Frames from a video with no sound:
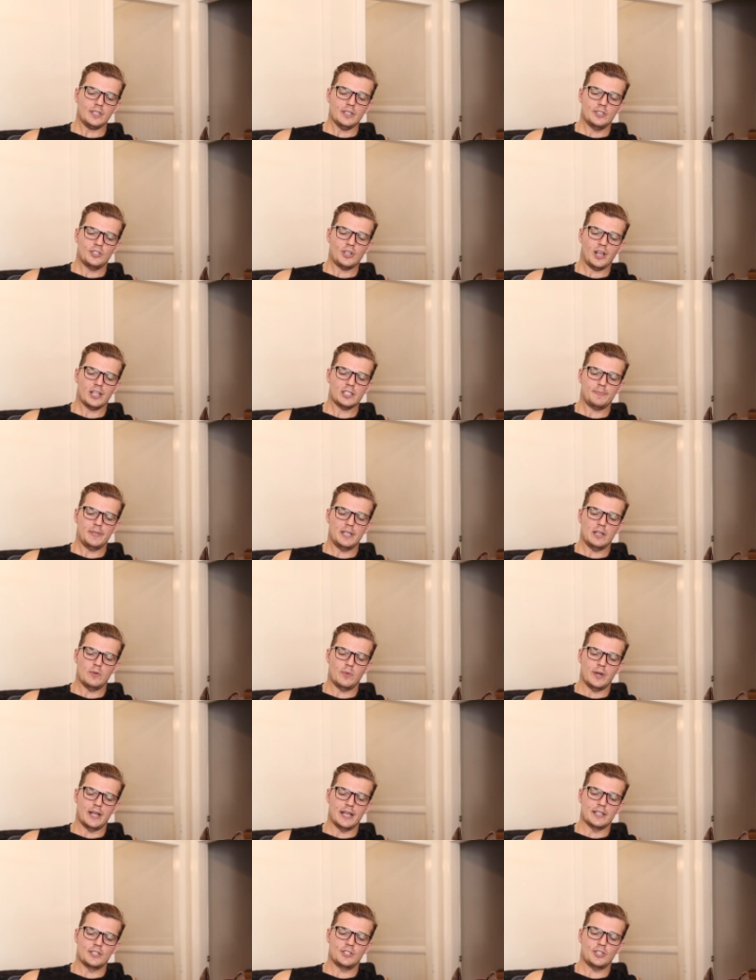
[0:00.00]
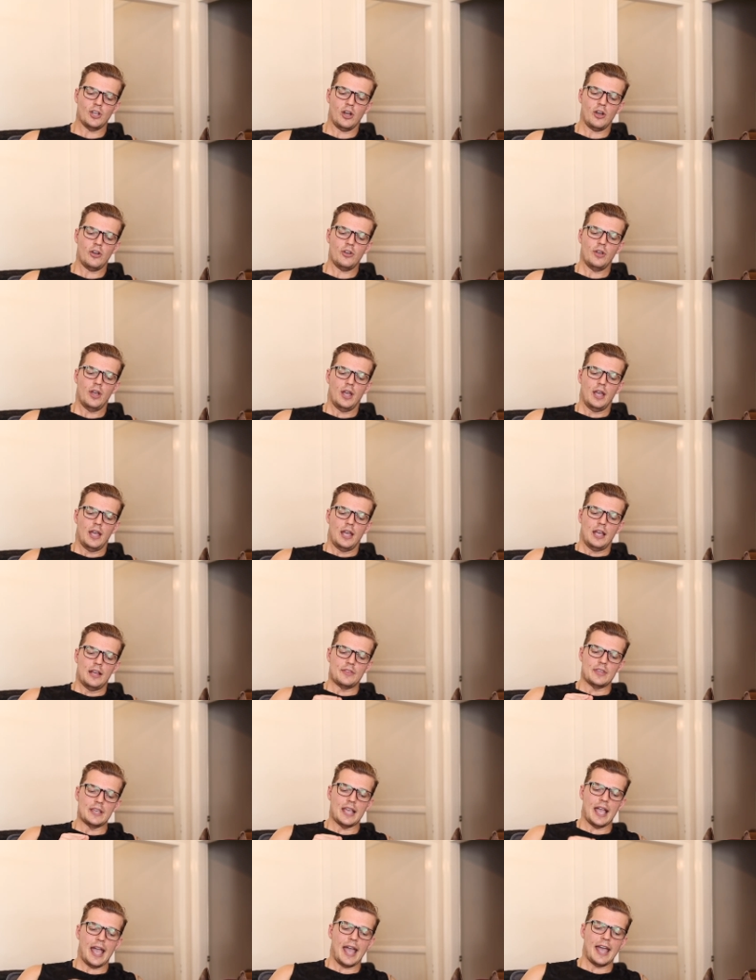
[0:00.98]
just be aware. So
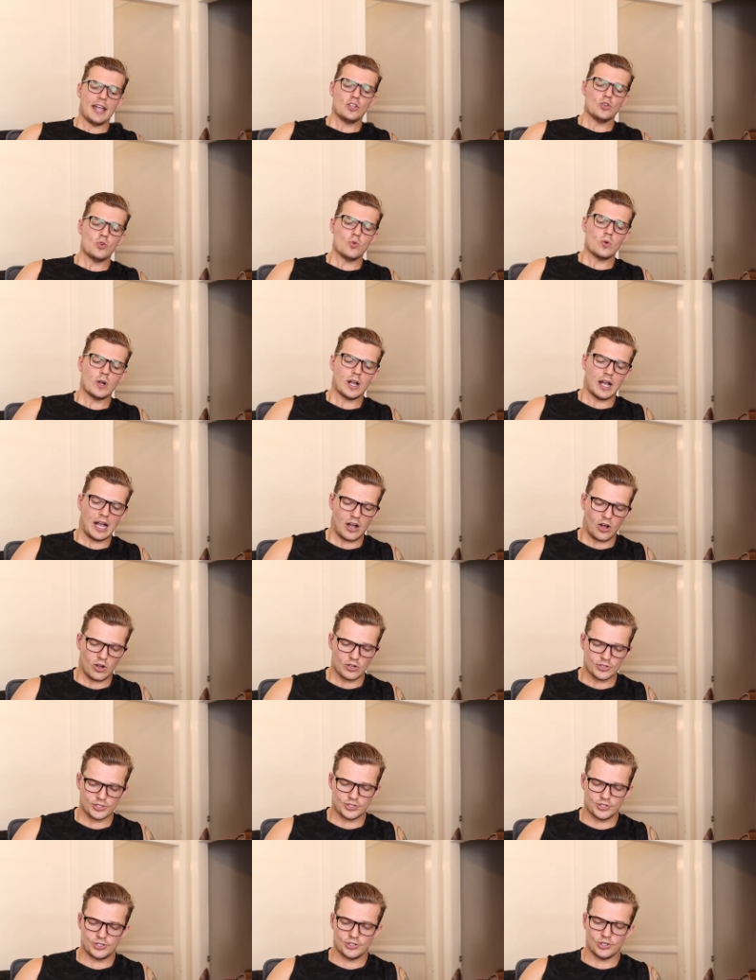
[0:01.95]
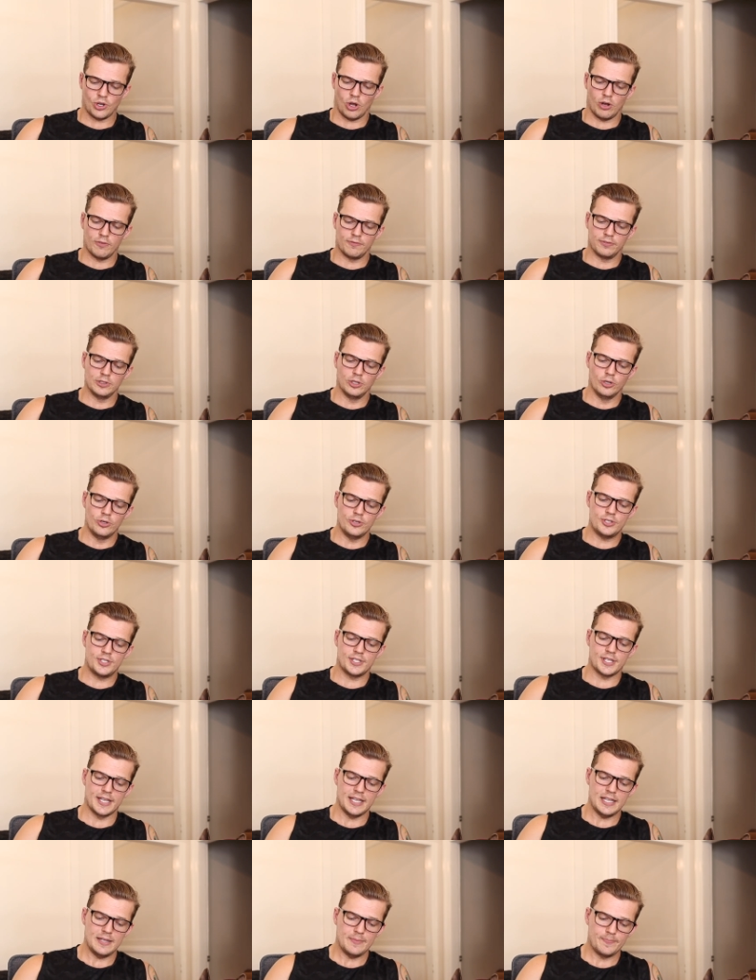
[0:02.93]
the annual costs of
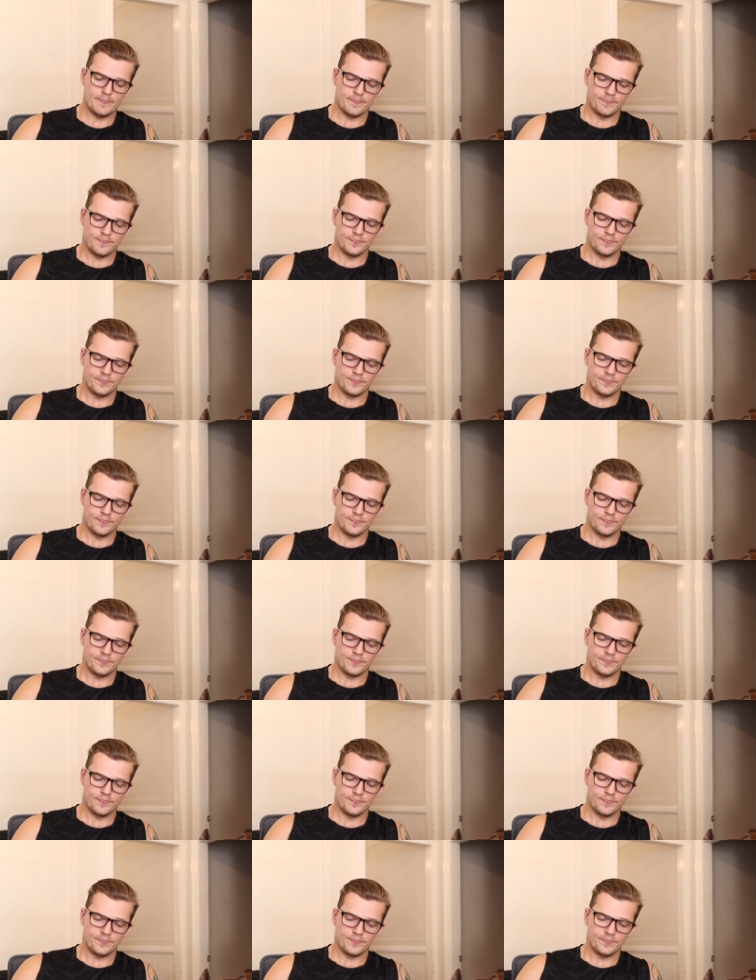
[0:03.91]
Lucy